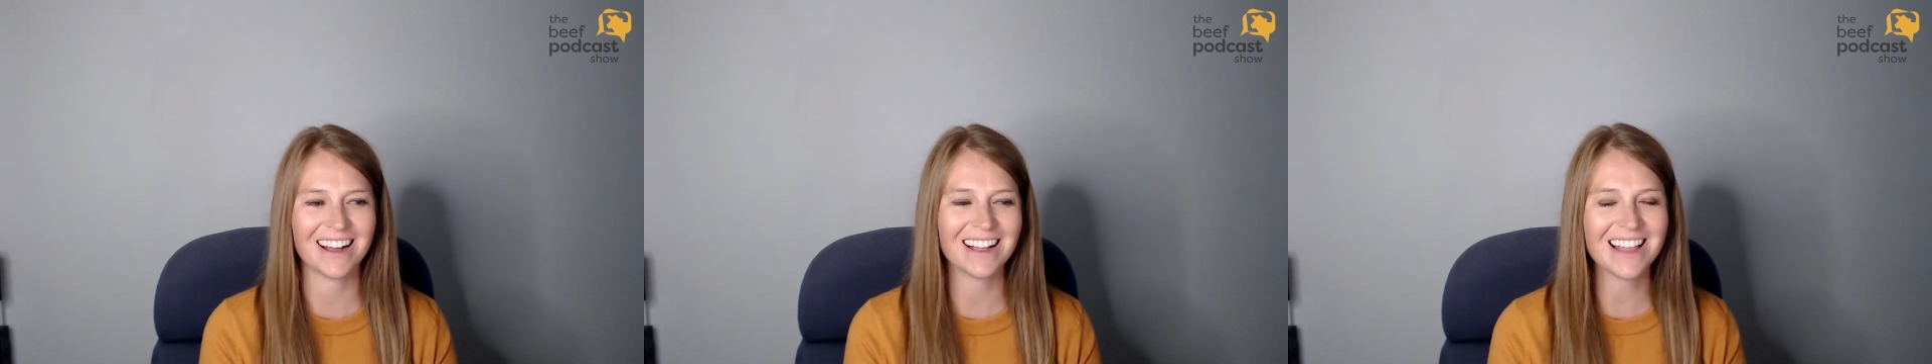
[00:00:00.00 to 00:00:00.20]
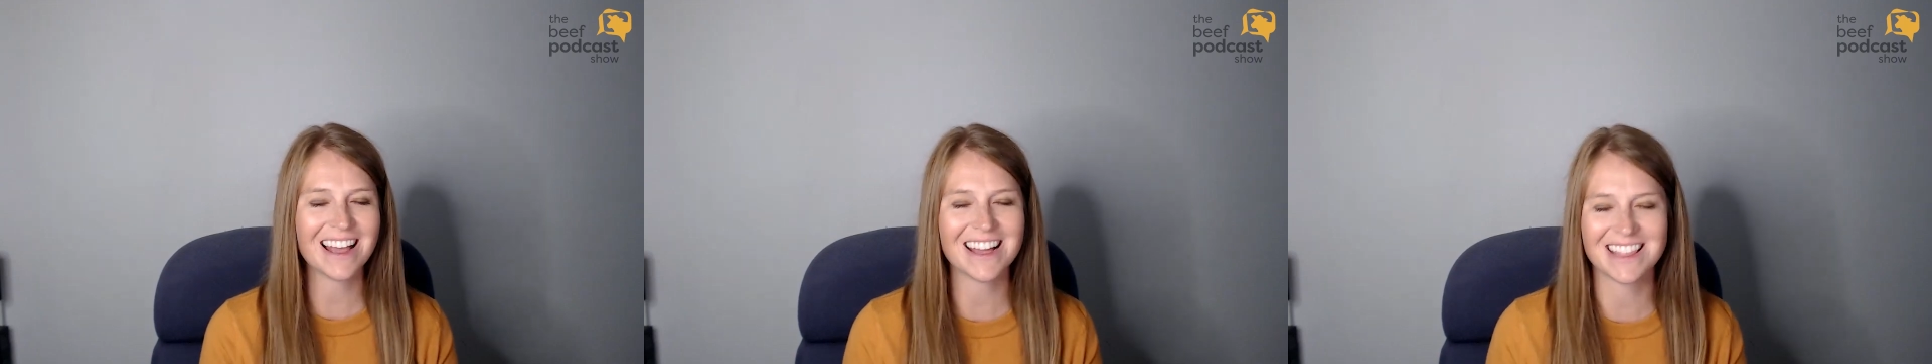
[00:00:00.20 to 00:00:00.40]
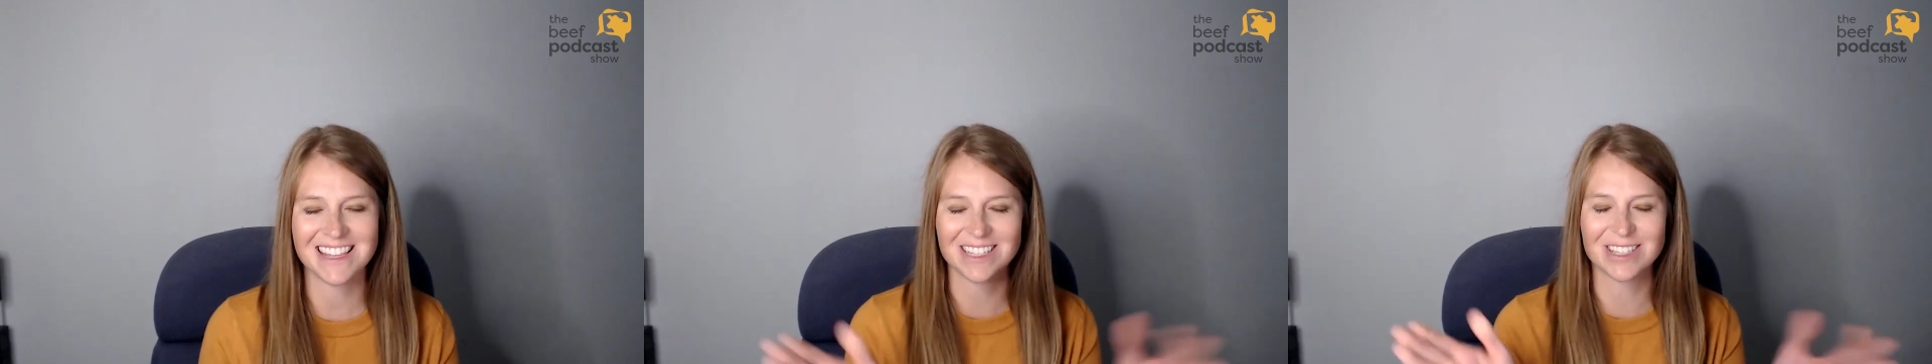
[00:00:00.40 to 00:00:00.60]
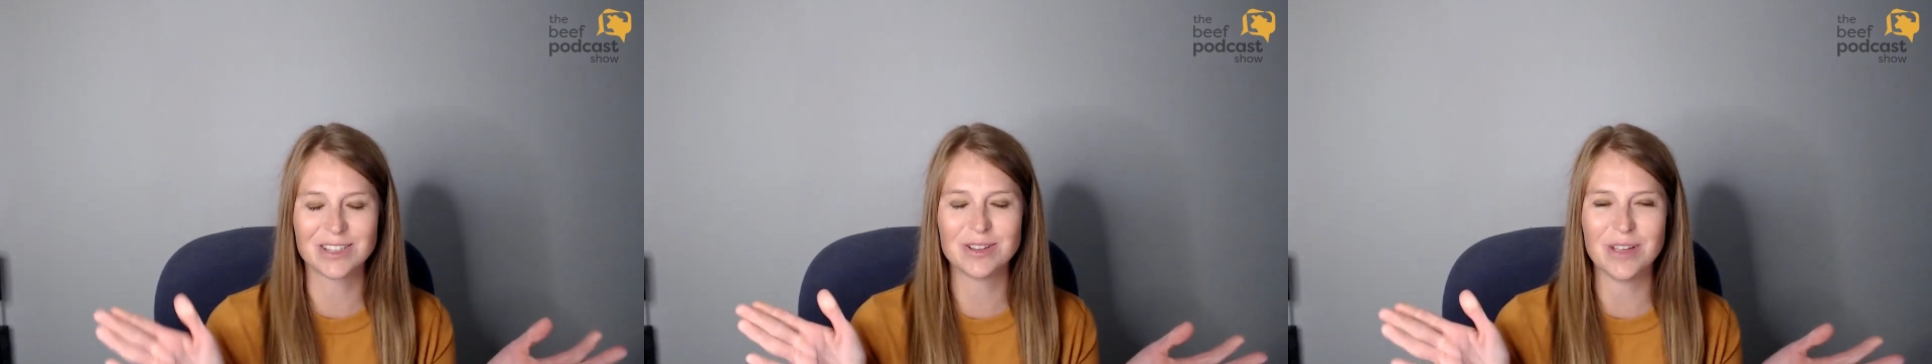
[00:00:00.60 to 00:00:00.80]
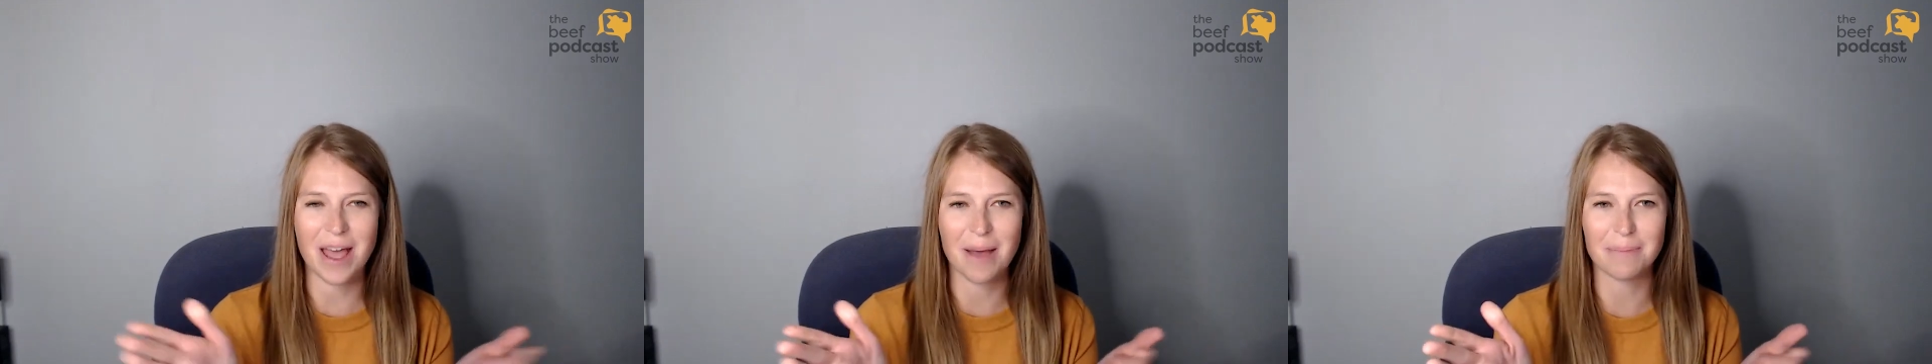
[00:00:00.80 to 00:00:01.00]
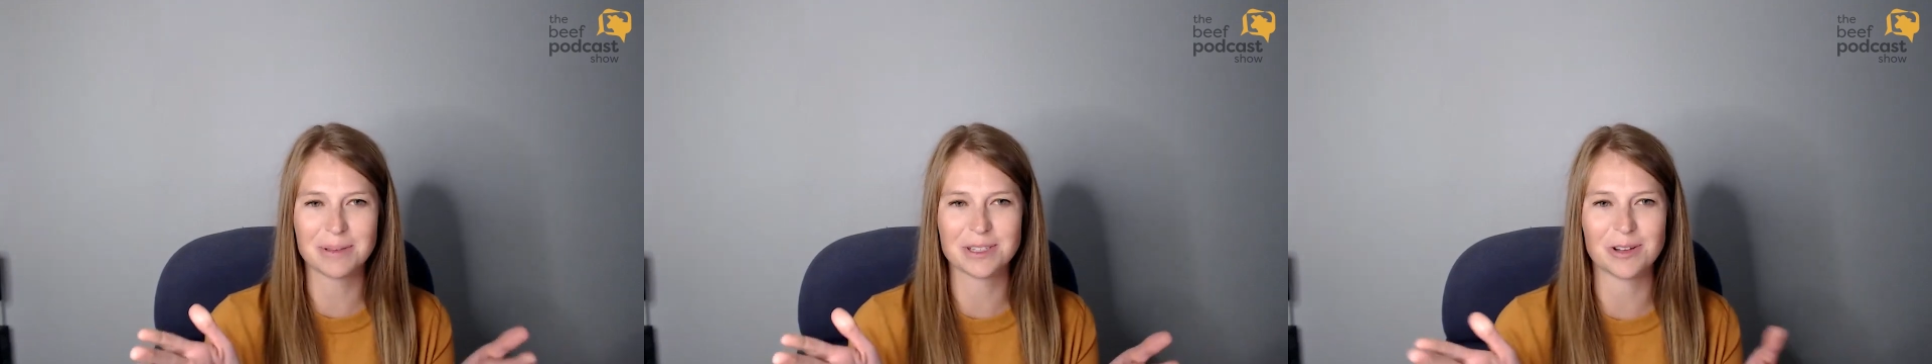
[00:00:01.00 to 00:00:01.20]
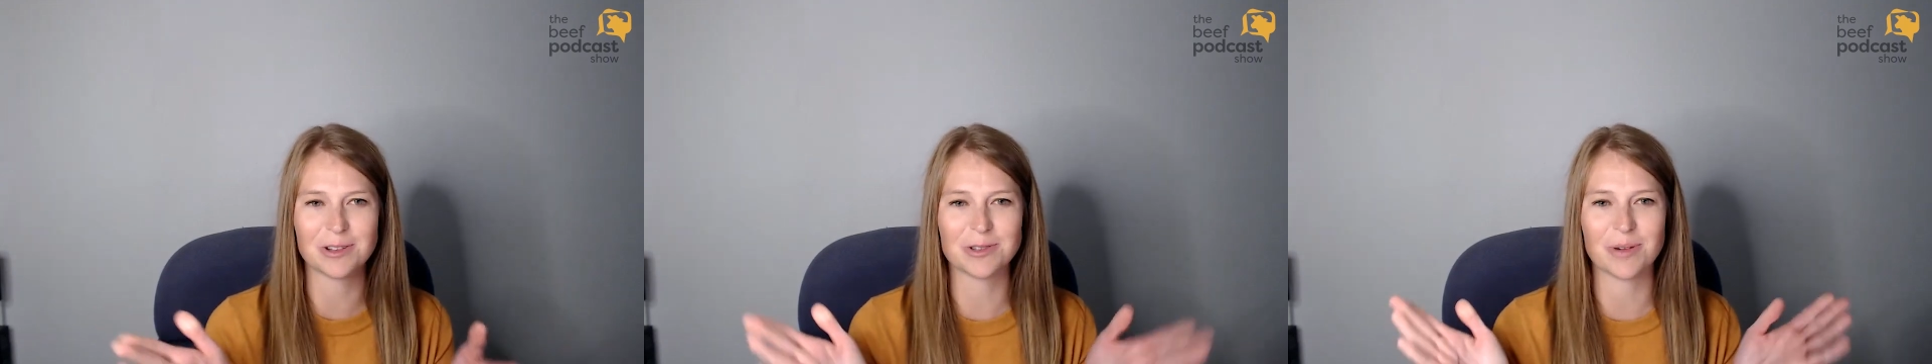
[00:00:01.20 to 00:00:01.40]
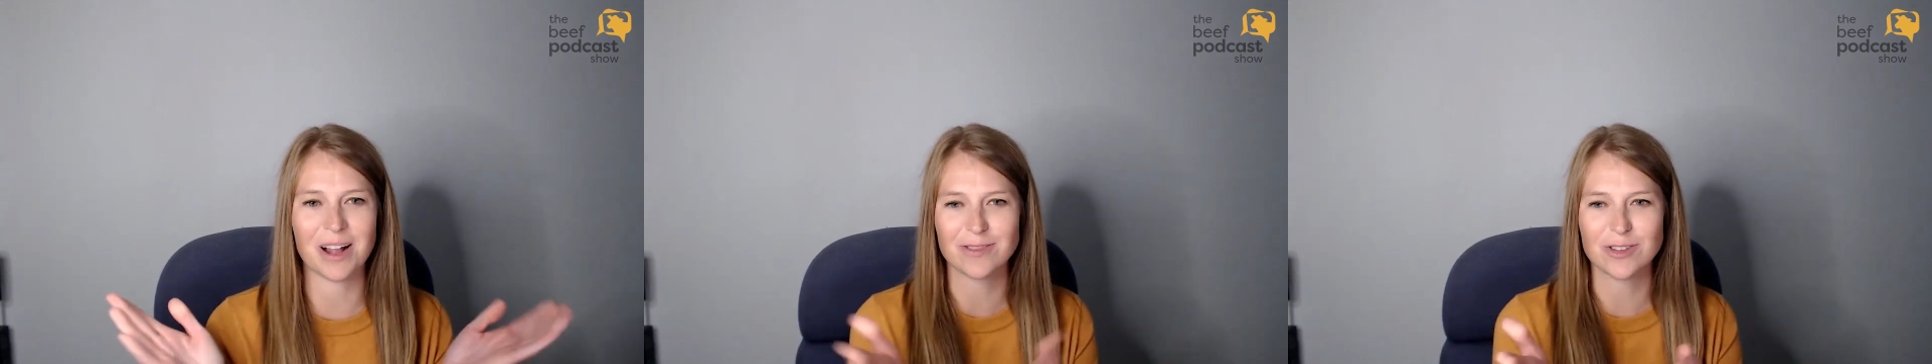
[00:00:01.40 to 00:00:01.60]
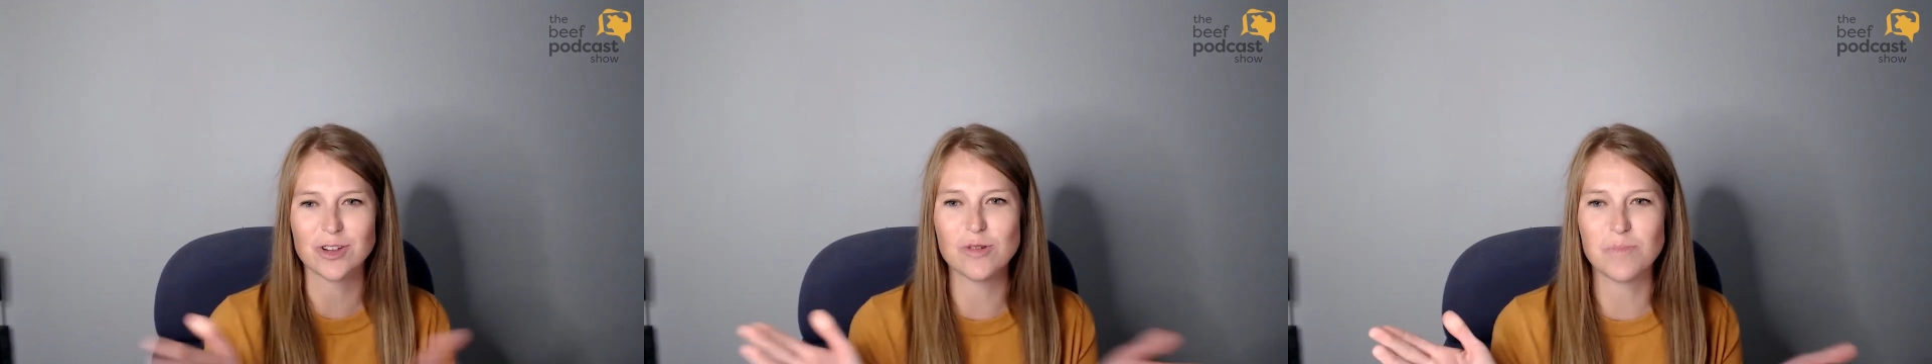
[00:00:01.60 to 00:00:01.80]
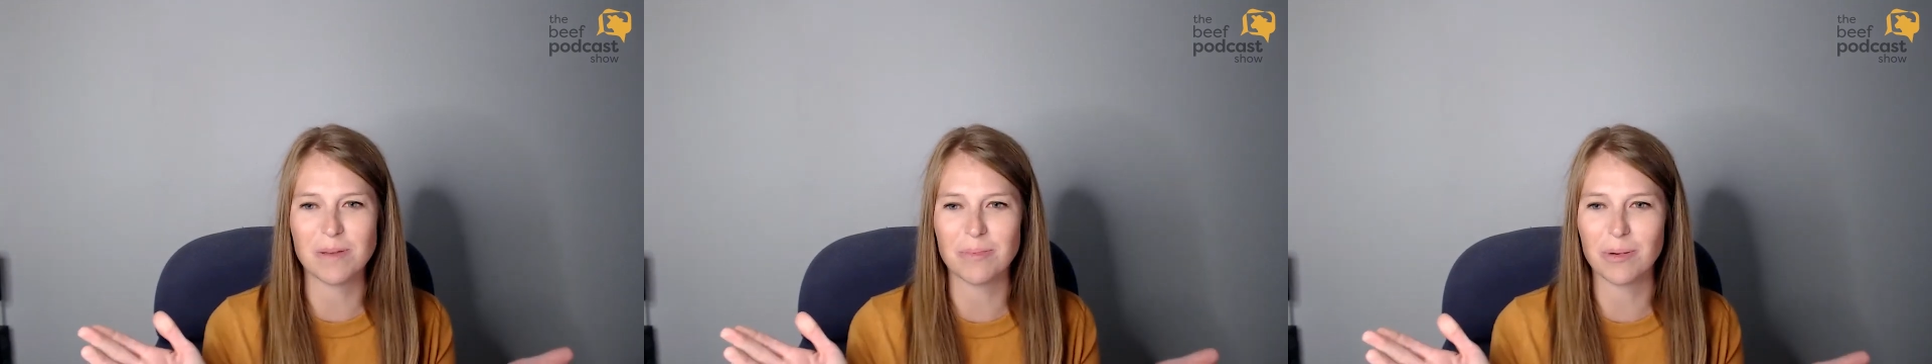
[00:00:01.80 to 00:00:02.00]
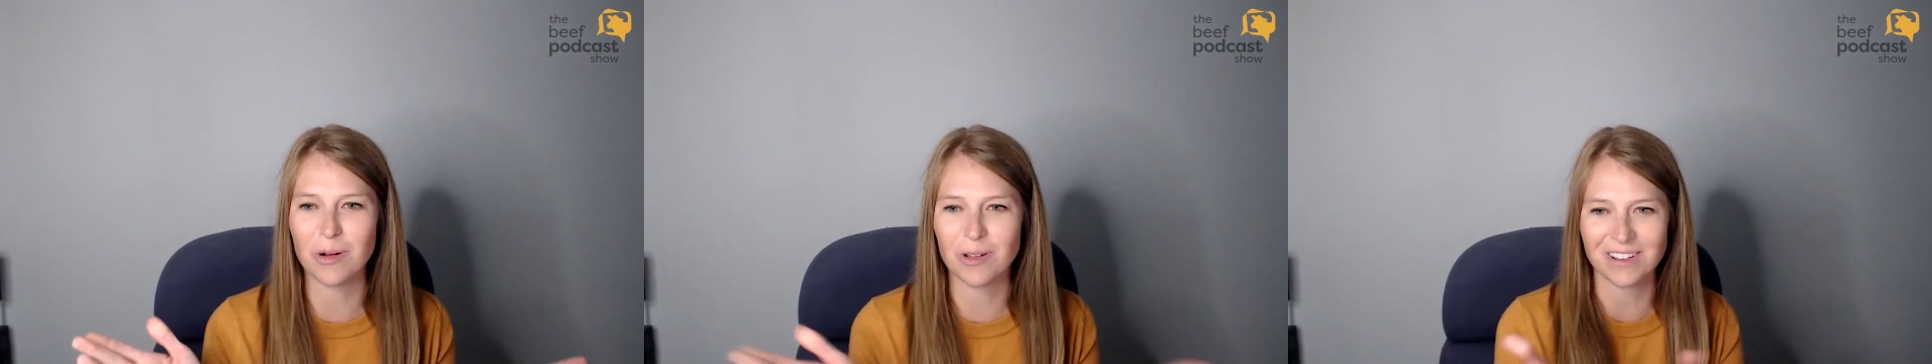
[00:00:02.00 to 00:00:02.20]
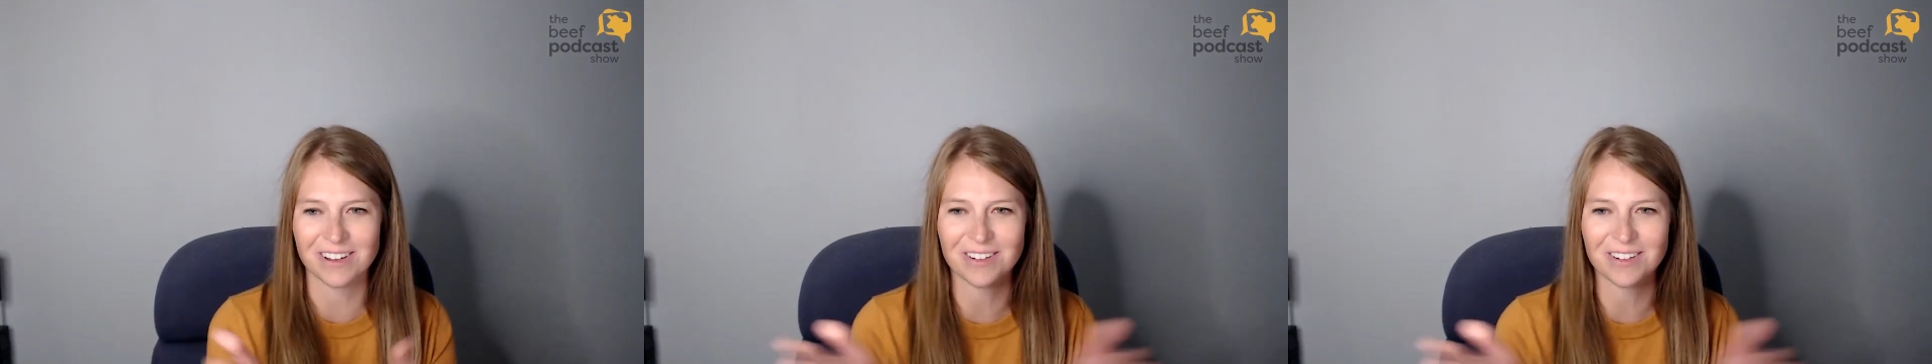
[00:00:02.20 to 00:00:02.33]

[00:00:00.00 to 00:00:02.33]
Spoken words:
I like these episodes where I have two people